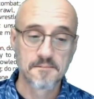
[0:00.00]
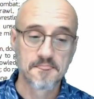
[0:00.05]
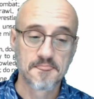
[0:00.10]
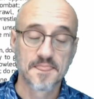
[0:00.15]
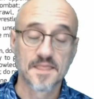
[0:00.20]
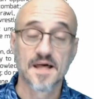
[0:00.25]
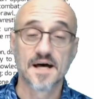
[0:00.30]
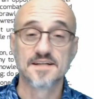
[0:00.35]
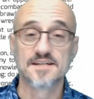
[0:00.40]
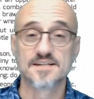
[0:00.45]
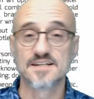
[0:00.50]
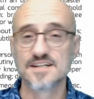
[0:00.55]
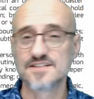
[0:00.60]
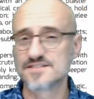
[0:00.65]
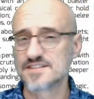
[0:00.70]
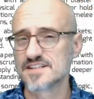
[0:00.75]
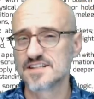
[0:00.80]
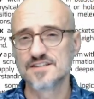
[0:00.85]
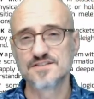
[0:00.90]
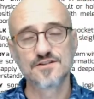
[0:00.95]
And the nice
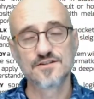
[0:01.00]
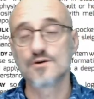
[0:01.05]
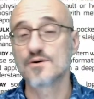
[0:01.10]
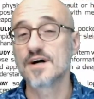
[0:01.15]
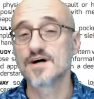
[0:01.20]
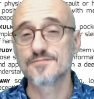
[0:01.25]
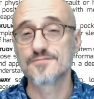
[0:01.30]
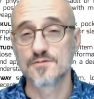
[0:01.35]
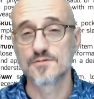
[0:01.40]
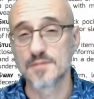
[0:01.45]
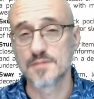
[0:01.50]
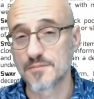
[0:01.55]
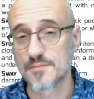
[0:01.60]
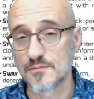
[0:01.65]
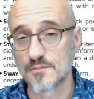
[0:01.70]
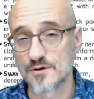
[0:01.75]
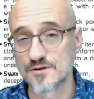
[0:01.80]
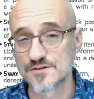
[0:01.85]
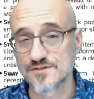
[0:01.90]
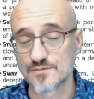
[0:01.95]
thing is you don't have to remember
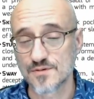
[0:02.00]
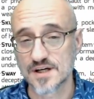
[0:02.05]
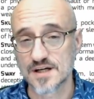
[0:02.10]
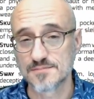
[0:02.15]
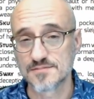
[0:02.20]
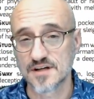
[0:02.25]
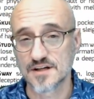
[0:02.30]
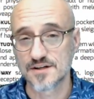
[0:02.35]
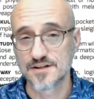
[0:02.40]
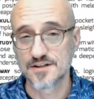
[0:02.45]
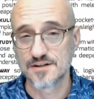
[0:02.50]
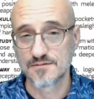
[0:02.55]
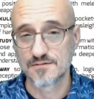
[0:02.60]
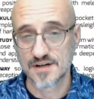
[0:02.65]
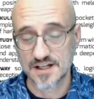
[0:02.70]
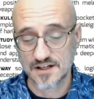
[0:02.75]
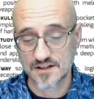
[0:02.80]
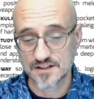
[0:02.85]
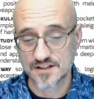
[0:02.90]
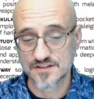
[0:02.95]
most of what I'm telling you right
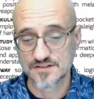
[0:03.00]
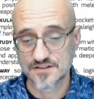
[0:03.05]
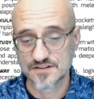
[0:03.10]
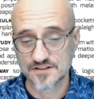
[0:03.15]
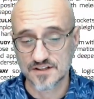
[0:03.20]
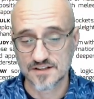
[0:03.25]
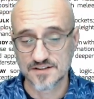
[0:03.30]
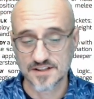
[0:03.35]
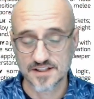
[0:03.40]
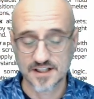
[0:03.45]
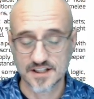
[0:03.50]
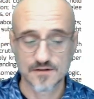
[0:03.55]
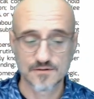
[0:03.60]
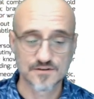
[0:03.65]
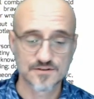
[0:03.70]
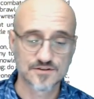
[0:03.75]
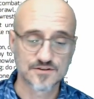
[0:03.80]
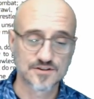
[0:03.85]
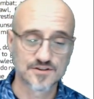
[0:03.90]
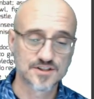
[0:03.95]
now because it's on the
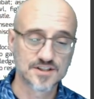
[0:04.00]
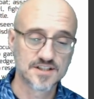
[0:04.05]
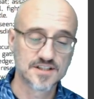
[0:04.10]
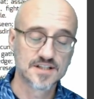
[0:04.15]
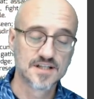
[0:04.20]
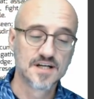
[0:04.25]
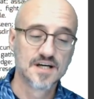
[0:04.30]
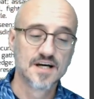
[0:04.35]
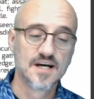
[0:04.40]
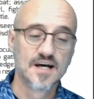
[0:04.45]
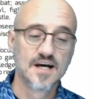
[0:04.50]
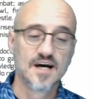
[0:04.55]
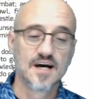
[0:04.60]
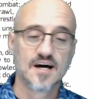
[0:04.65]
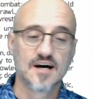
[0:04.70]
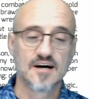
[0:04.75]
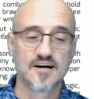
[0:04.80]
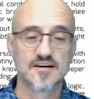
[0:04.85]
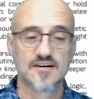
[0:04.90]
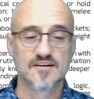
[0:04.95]
character sheet.
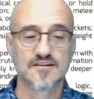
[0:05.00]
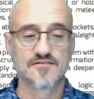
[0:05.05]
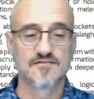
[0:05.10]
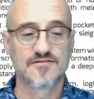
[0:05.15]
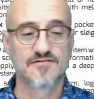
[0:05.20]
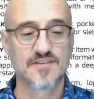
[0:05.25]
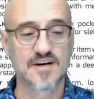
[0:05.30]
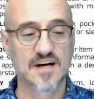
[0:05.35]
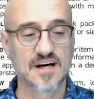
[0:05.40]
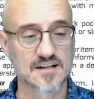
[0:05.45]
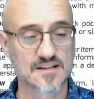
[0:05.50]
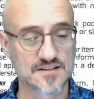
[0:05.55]
In fact, let's